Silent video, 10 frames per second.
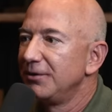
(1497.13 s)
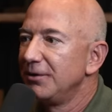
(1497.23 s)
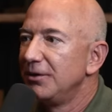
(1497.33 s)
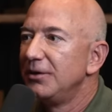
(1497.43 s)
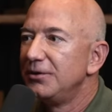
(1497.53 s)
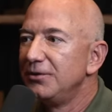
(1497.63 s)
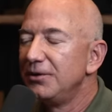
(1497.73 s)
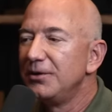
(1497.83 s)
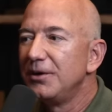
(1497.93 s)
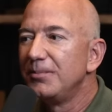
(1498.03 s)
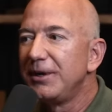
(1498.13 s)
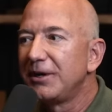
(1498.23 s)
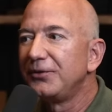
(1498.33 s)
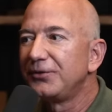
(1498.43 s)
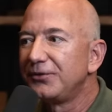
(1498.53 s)
Yeah.
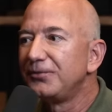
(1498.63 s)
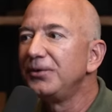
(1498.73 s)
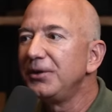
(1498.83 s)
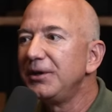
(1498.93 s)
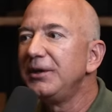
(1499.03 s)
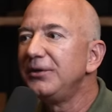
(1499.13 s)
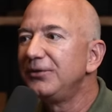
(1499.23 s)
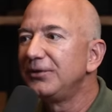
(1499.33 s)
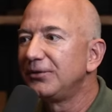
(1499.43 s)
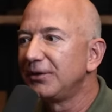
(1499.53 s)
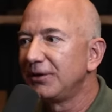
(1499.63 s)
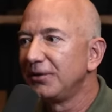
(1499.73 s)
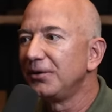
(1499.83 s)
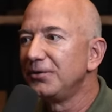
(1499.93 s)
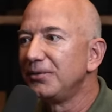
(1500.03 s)
Because it's really easy to
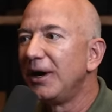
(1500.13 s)
kill new